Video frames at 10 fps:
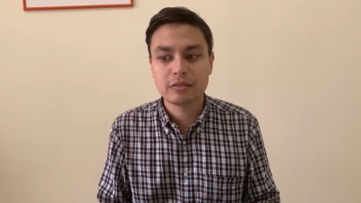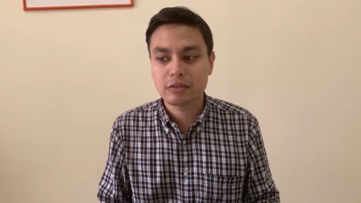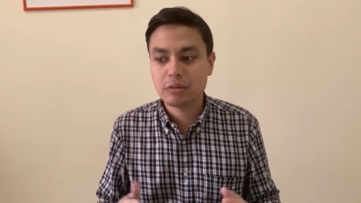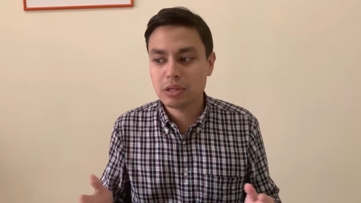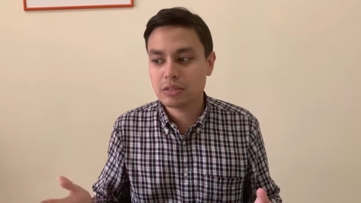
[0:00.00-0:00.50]

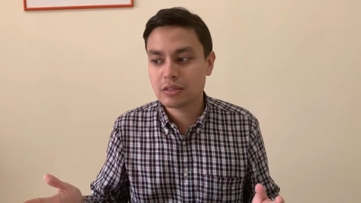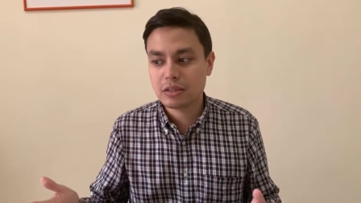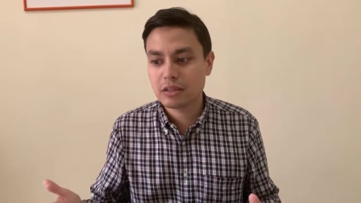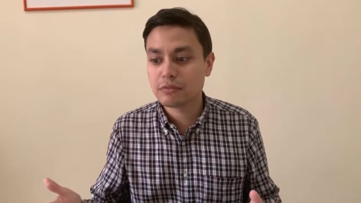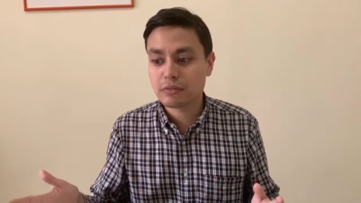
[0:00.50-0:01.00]
They're going to be in
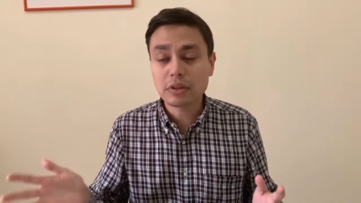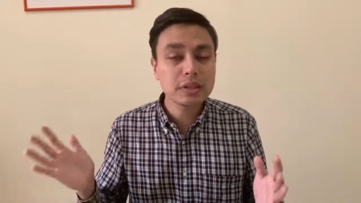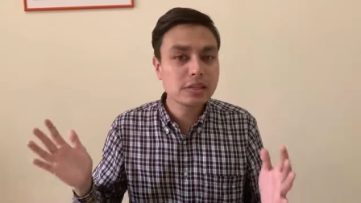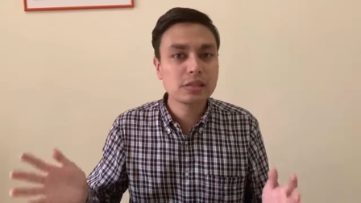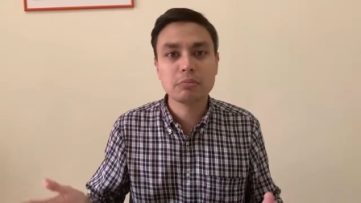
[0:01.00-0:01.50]
Thailand for at
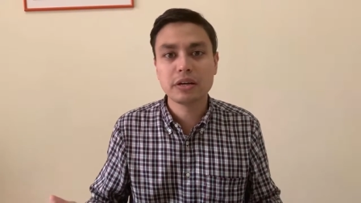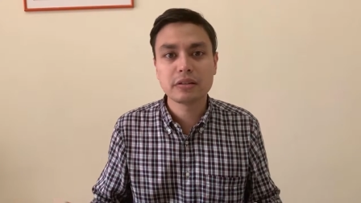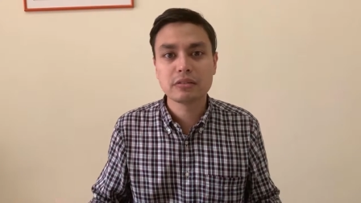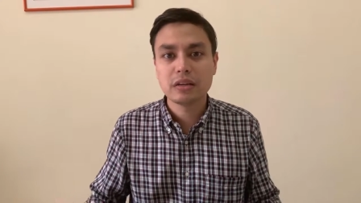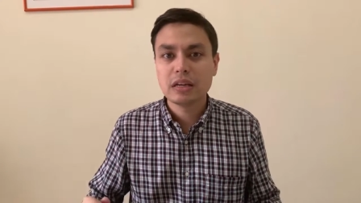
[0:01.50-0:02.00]
least a
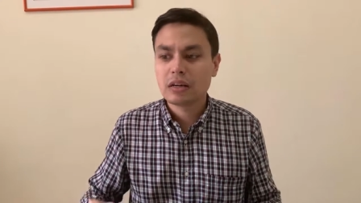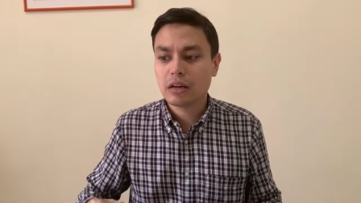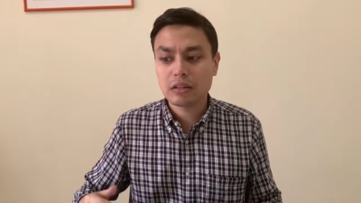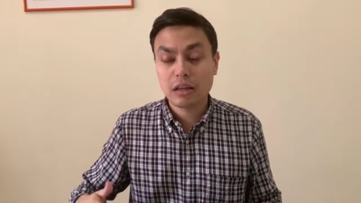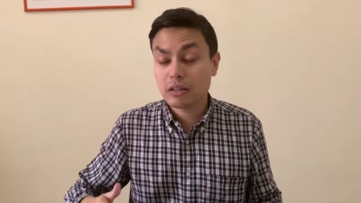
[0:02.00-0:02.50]
month,
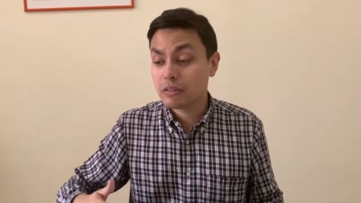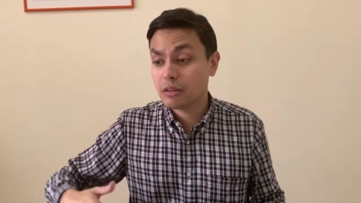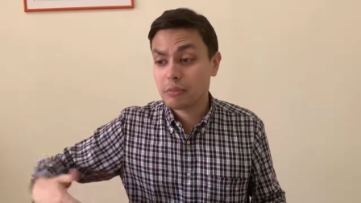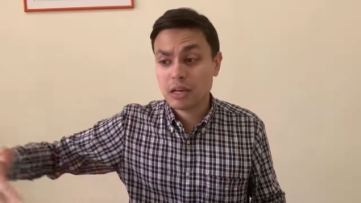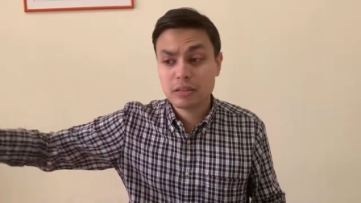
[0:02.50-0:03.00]
a lot of
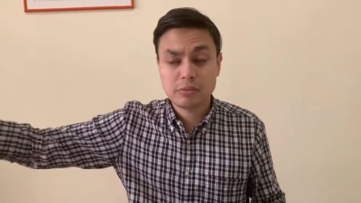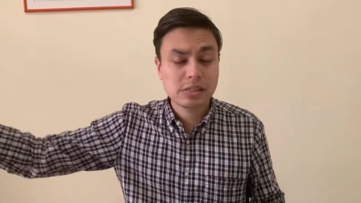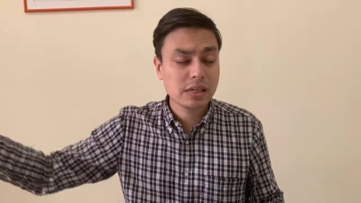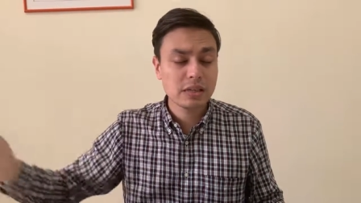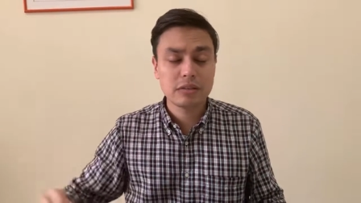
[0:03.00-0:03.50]
them end up
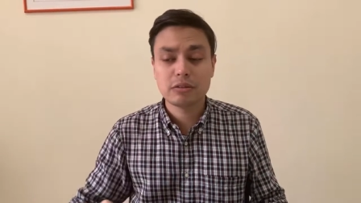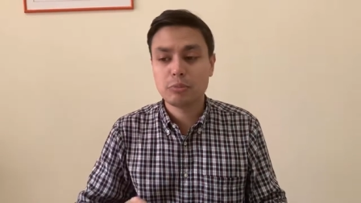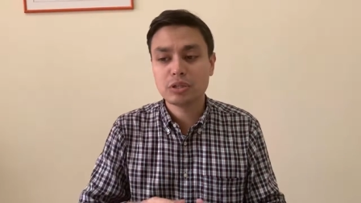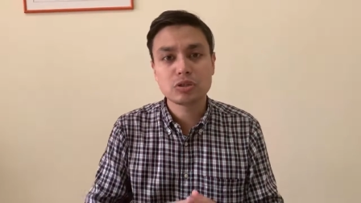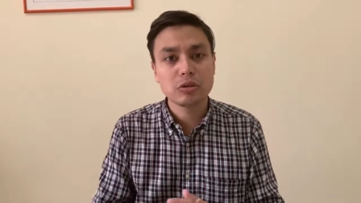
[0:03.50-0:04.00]
staying here
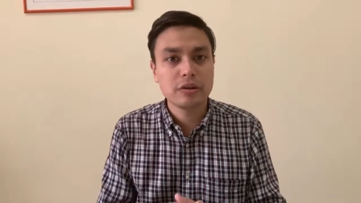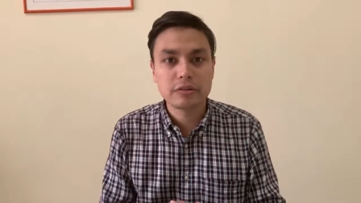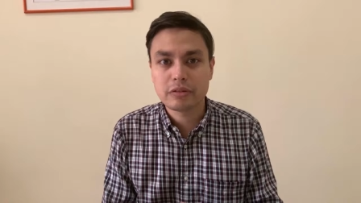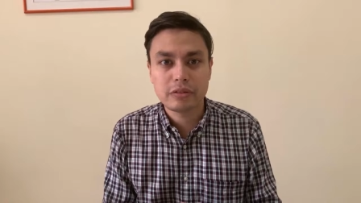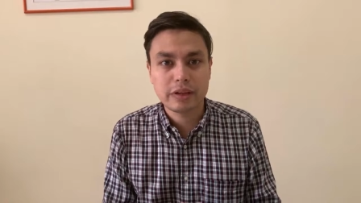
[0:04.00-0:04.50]
much
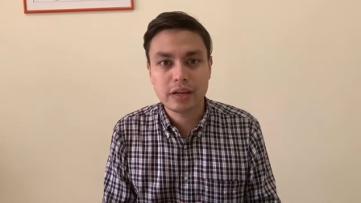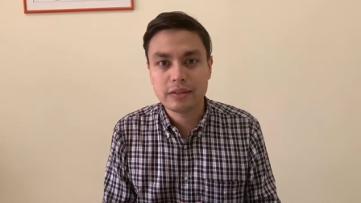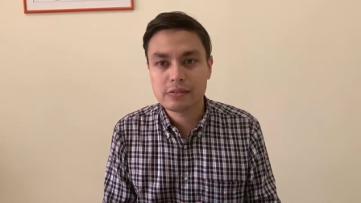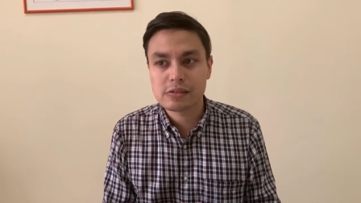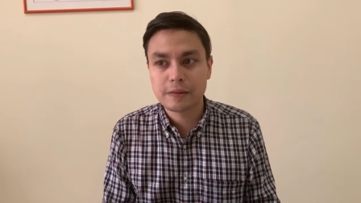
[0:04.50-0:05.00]
longer than
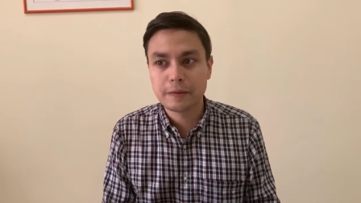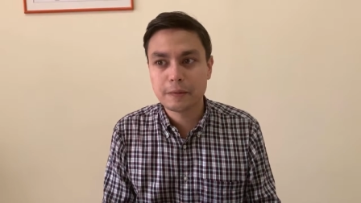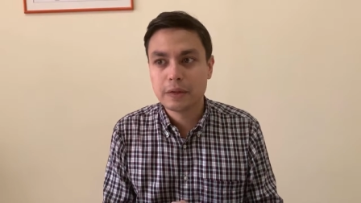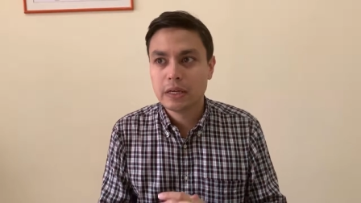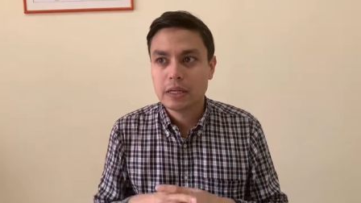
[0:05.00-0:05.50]
that.
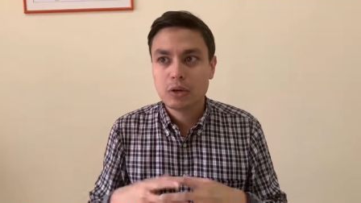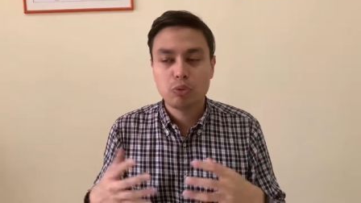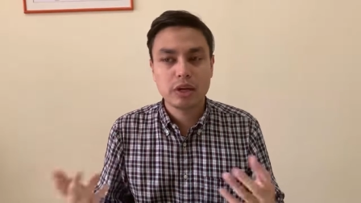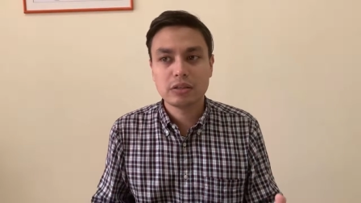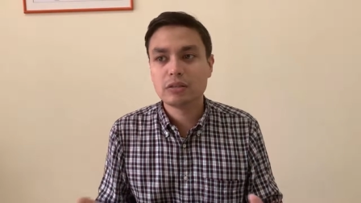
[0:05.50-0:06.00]
So
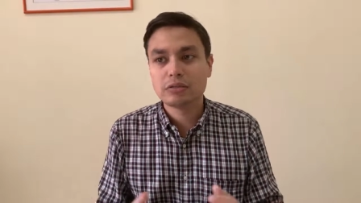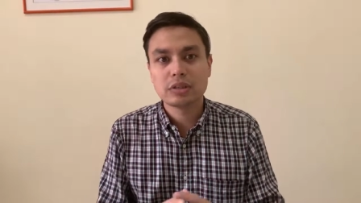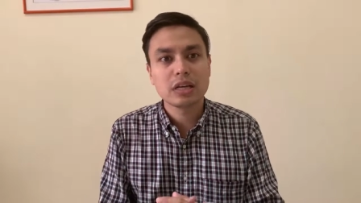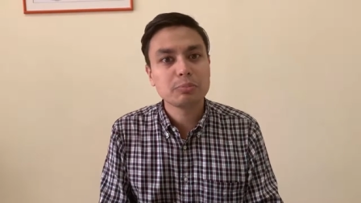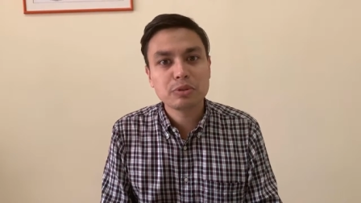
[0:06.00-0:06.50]
why not learn
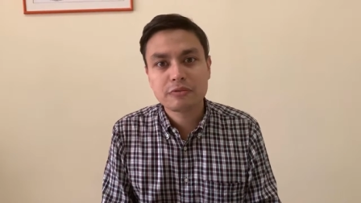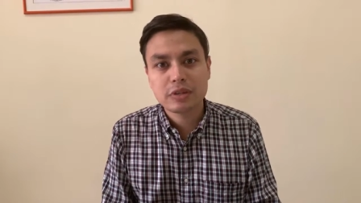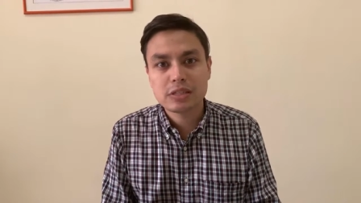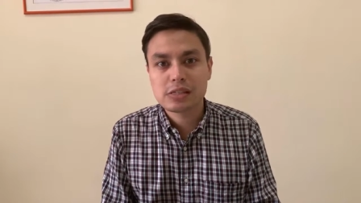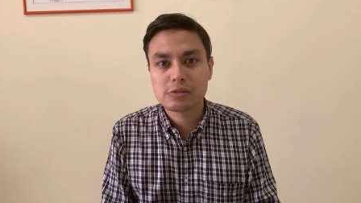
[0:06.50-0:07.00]
a couple
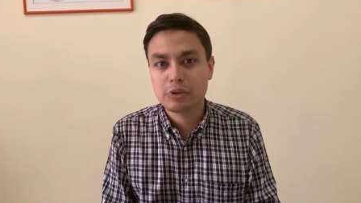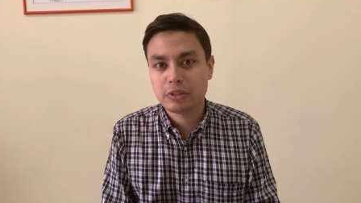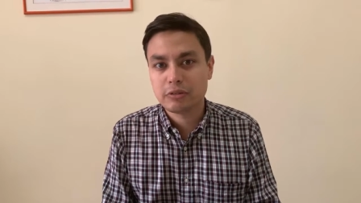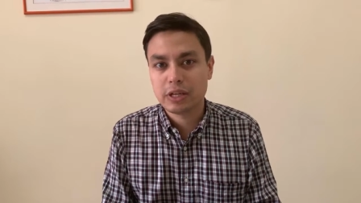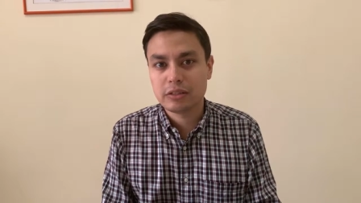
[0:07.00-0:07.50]
phrases while
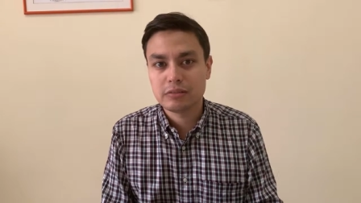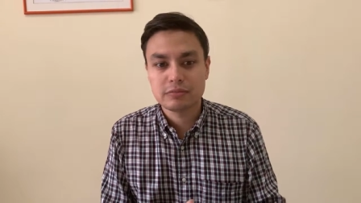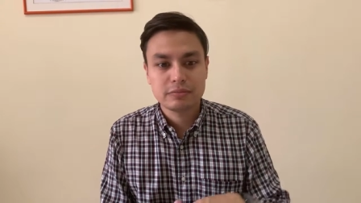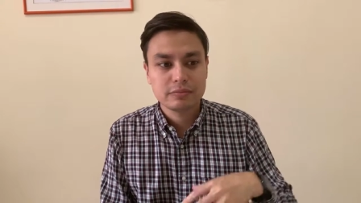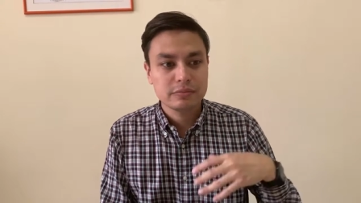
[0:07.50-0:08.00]
you're at it?
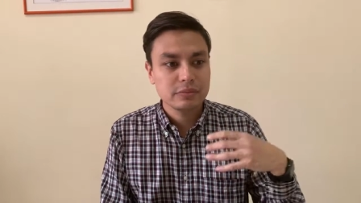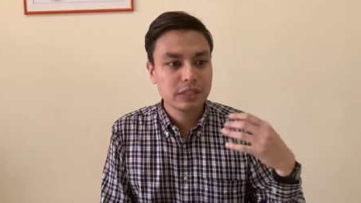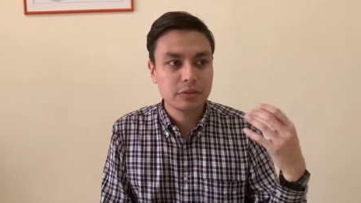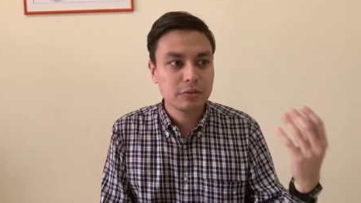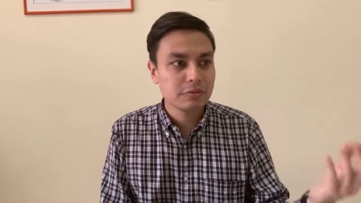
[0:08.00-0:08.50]

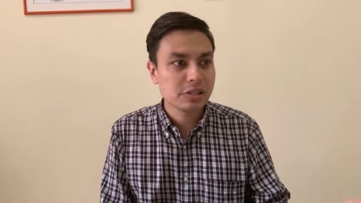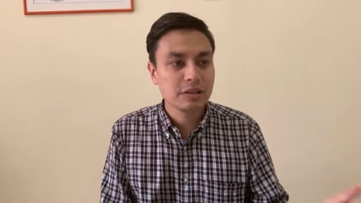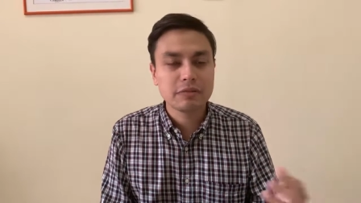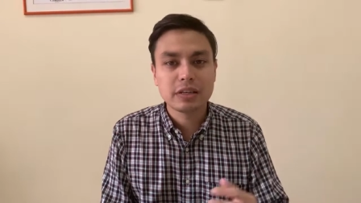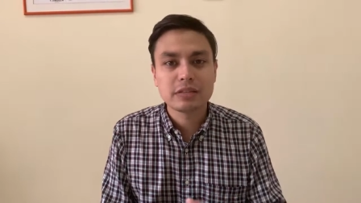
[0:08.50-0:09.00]
You know,
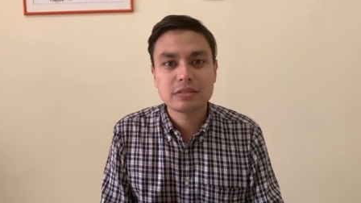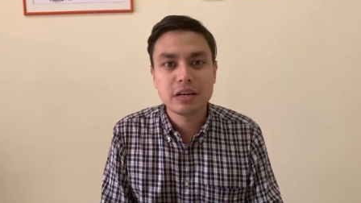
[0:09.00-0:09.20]
stuff like